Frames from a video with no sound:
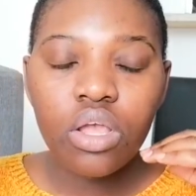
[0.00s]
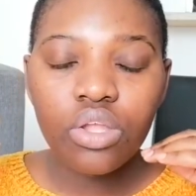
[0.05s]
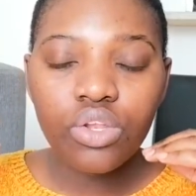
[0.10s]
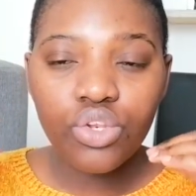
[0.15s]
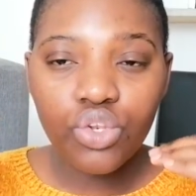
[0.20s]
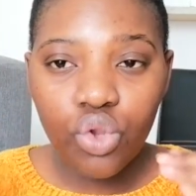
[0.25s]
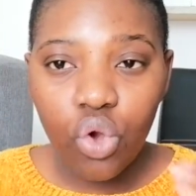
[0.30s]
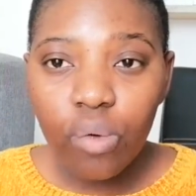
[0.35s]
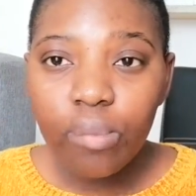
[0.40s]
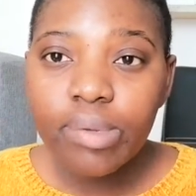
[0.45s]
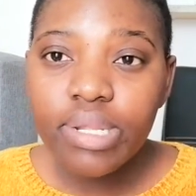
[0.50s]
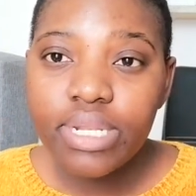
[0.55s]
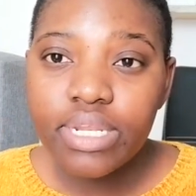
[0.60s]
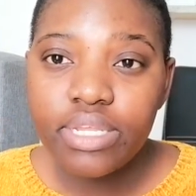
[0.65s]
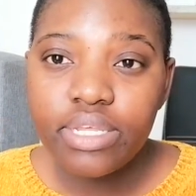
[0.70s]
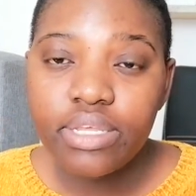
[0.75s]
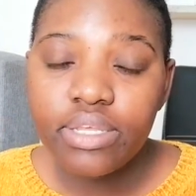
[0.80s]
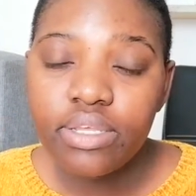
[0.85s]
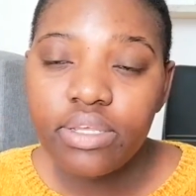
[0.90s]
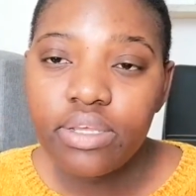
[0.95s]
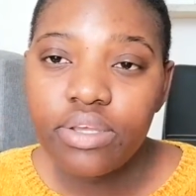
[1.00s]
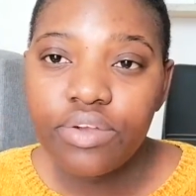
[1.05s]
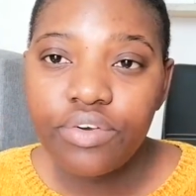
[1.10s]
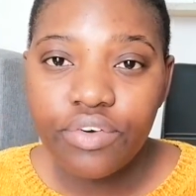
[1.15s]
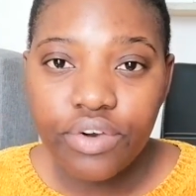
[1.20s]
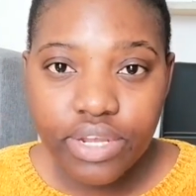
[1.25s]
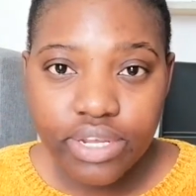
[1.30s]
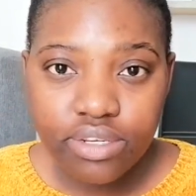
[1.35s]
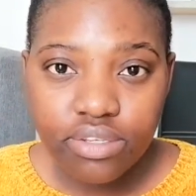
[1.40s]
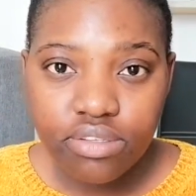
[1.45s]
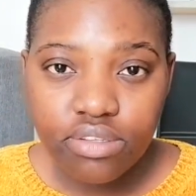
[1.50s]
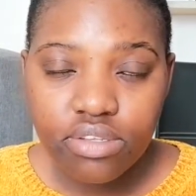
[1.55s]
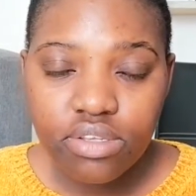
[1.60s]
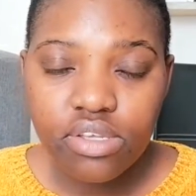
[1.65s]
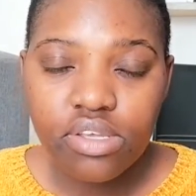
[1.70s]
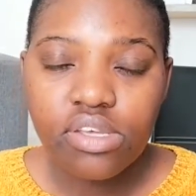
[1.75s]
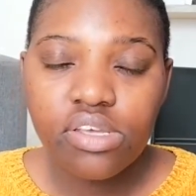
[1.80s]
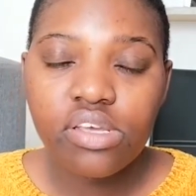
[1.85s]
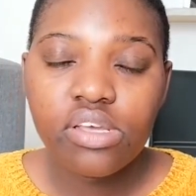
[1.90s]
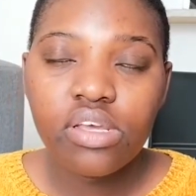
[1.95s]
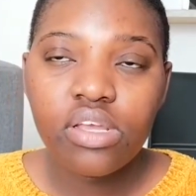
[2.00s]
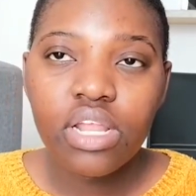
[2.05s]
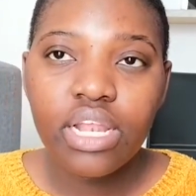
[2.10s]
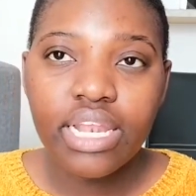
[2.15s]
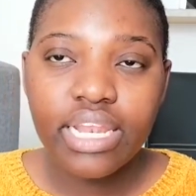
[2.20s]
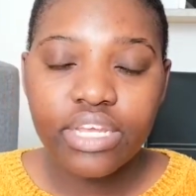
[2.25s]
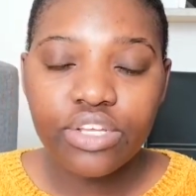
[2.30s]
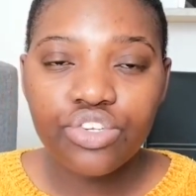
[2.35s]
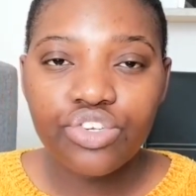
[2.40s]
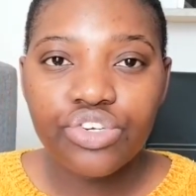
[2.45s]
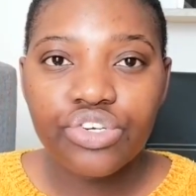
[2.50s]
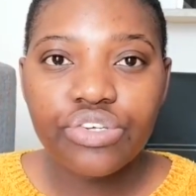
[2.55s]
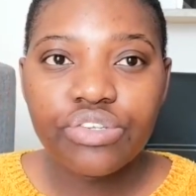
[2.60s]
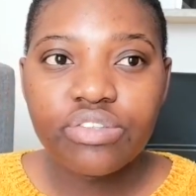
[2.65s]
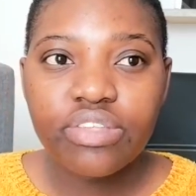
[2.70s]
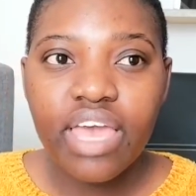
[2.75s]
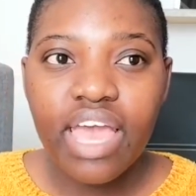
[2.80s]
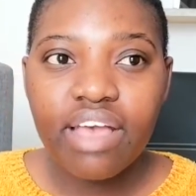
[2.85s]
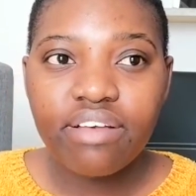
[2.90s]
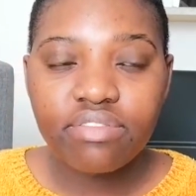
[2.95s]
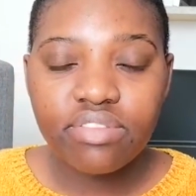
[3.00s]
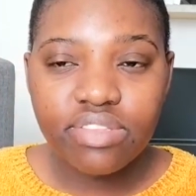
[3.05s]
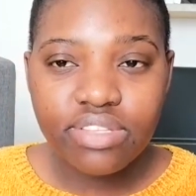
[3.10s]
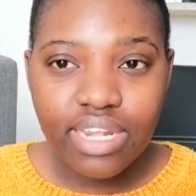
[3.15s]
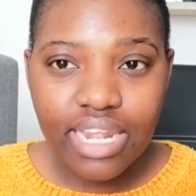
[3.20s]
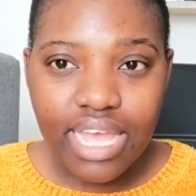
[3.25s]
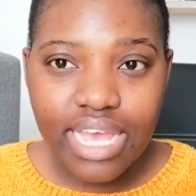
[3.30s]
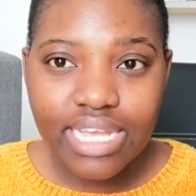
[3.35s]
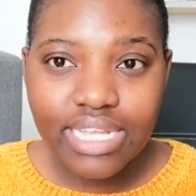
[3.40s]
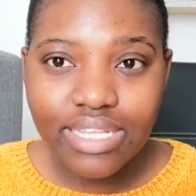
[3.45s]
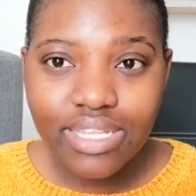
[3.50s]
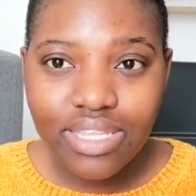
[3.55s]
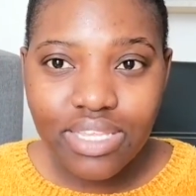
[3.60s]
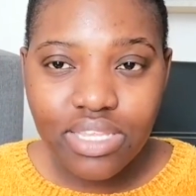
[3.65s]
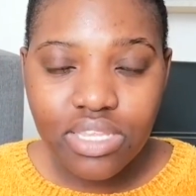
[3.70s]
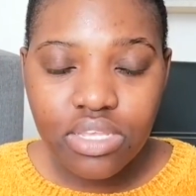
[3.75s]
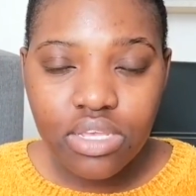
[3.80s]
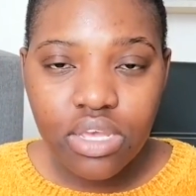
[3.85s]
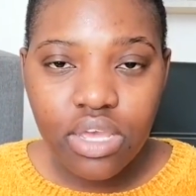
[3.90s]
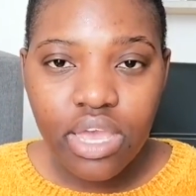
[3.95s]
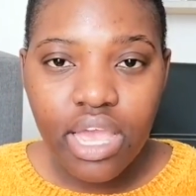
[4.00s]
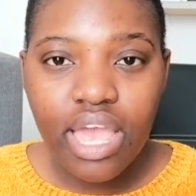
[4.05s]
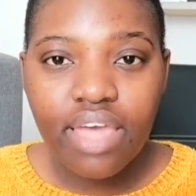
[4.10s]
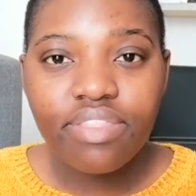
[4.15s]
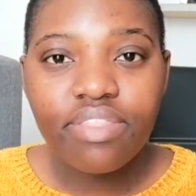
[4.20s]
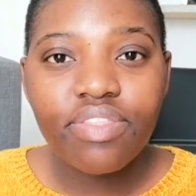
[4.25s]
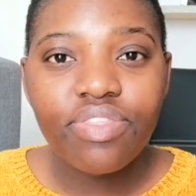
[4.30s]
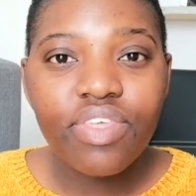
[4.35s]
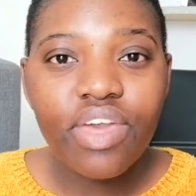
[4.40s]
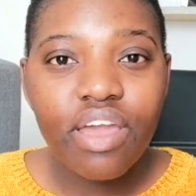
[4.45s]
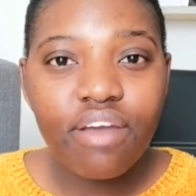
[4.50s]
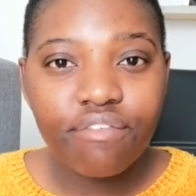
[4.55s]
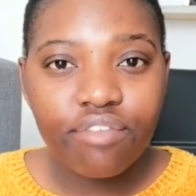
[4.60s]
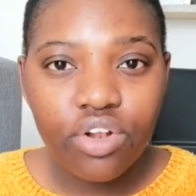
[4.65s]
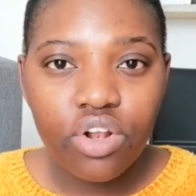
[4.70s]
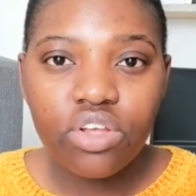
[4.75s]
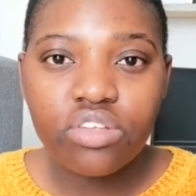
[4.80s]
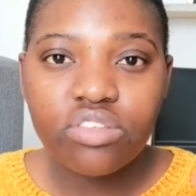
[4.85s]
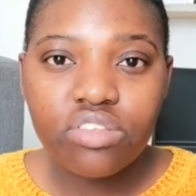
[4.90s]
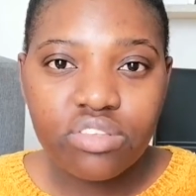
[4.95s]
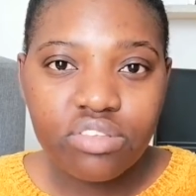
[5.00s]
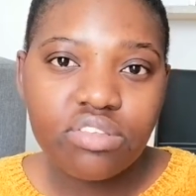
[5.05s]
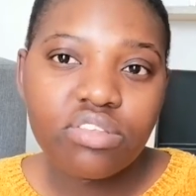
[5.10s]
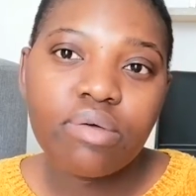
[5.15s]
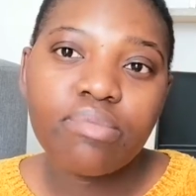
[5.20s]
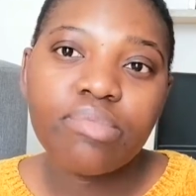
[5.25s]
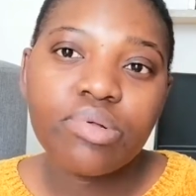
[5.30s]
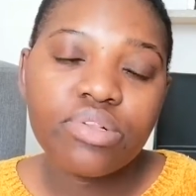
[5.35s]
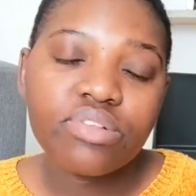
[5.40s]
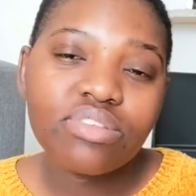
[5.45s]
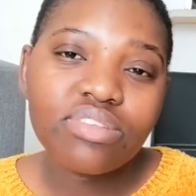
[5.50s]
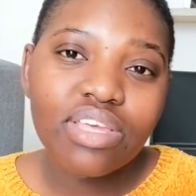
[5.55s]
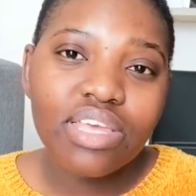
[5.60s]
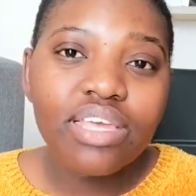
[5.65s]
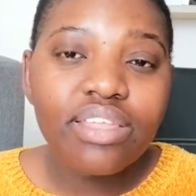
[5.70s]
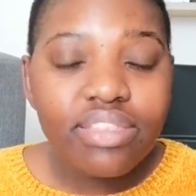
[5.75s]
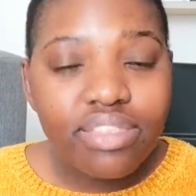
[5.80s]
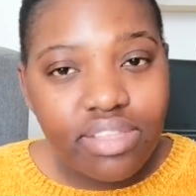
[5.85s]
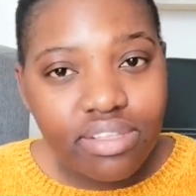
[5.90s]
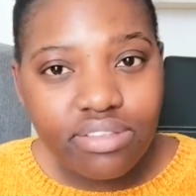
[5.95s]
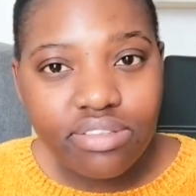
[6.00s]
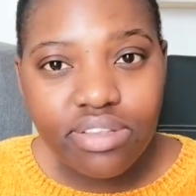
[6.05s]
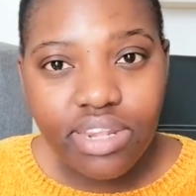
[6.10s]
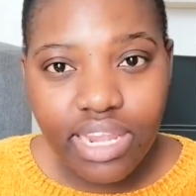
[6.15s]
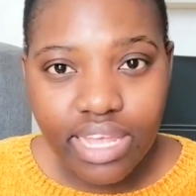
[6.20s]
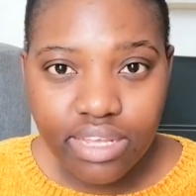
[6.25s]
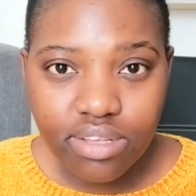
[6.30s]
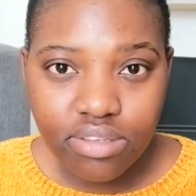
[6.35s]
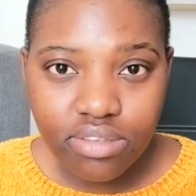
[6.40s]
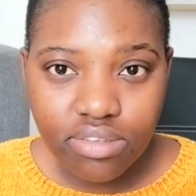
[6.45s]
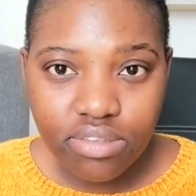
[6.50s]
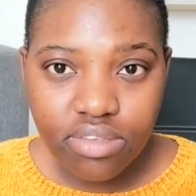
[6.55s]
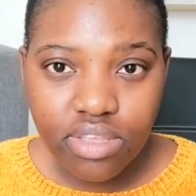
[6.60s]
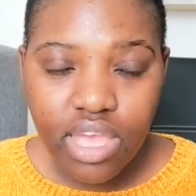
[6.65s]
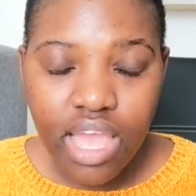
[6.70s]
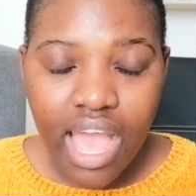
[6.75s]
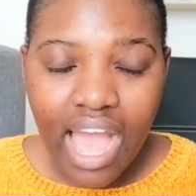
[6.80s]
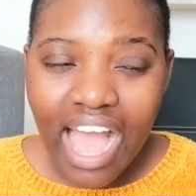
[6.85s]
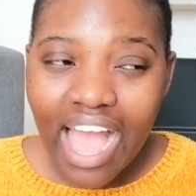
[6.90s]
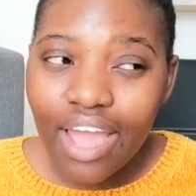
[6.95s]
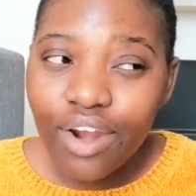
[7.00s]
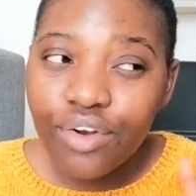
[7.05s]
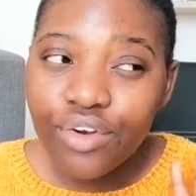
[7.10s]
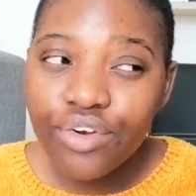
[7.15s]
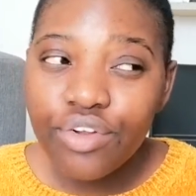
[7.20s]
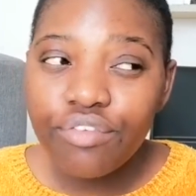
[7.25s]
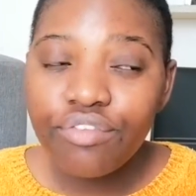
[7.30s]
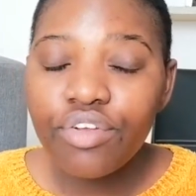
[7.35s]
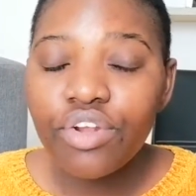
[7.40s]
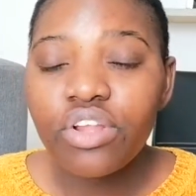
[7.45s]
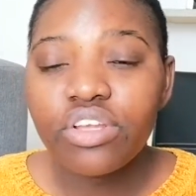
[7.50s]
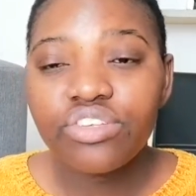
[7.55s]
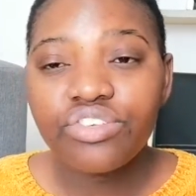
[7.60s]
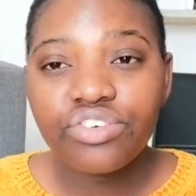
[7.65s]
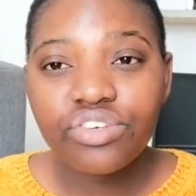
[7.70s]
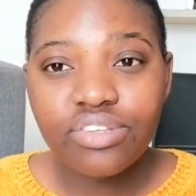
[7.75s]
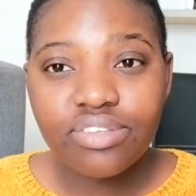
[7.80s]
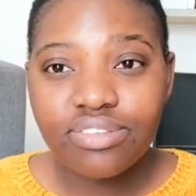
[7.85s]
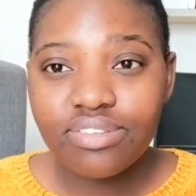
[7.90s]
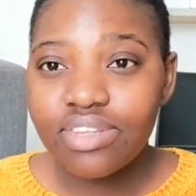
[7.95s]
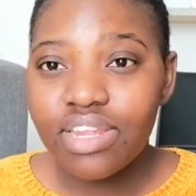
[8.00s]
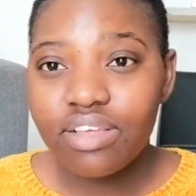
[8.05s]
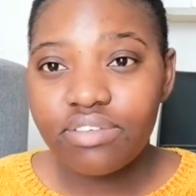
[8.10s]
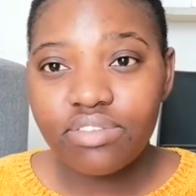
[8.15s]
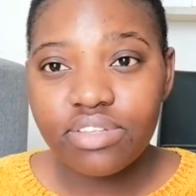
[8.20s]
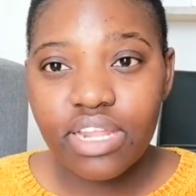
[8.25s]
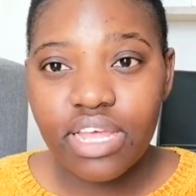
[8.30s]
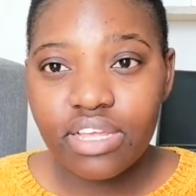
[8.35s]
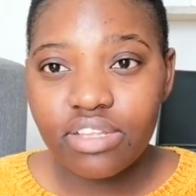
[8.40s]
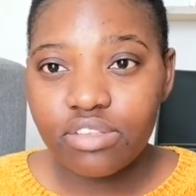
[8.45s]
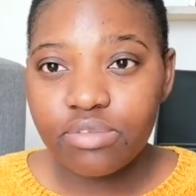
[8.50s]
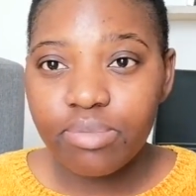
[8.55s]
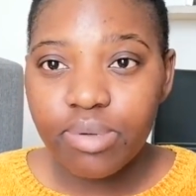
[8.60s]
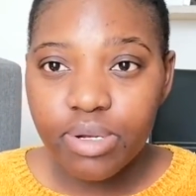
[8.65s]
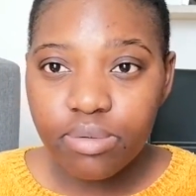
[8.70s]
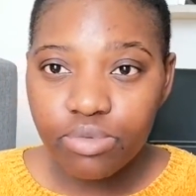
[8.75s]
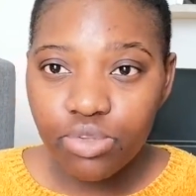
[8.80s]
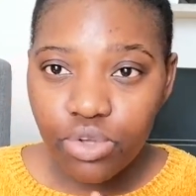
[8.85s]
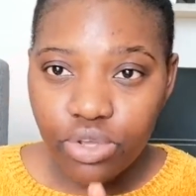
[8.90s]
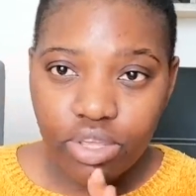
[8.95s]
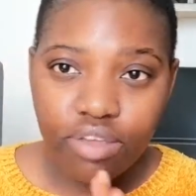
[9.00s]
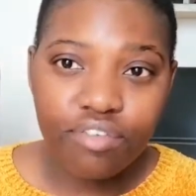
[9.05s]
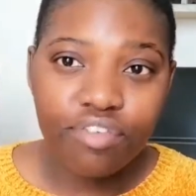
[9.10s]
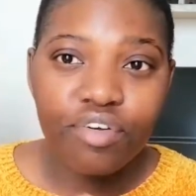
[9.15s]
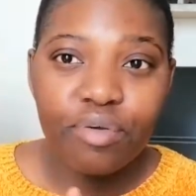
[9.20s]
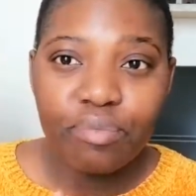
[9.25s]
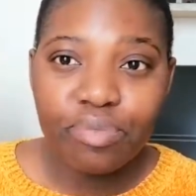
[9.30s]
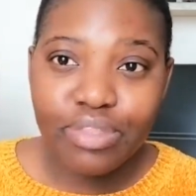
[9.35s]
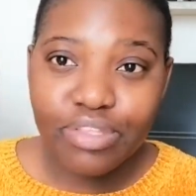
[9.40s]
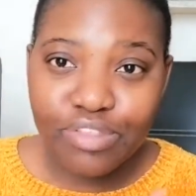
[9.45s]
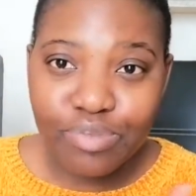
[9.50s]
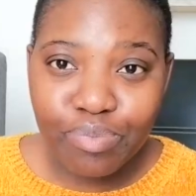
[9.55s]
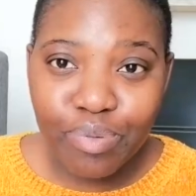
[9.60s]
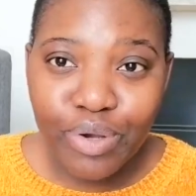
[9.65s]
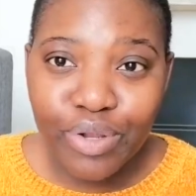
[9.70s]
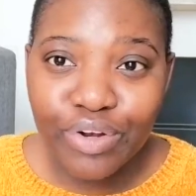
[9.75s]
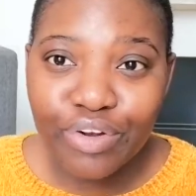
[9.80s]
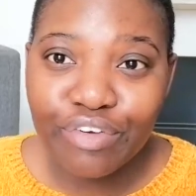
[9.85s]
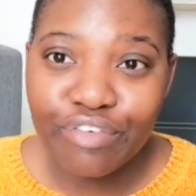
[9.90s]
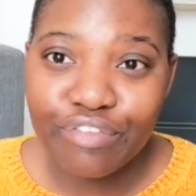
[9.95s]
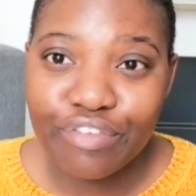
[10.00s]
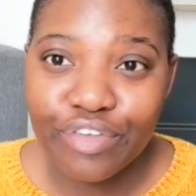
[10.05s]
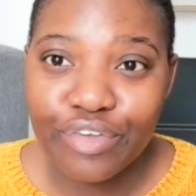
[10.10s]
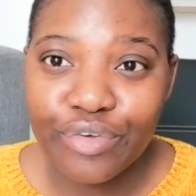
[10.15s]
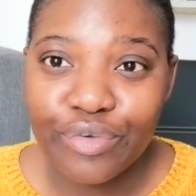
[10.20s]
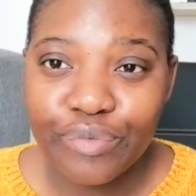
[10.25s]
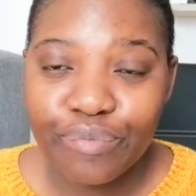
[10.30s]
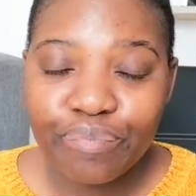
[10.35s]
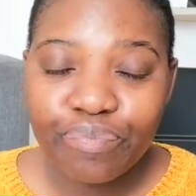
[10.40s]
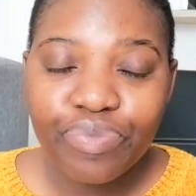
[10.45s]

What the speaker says: Normally, right, lectures have slides and then they have class examples in the slides. I don't know if your lecture doesn't have slides, but I'm talking from this point of view.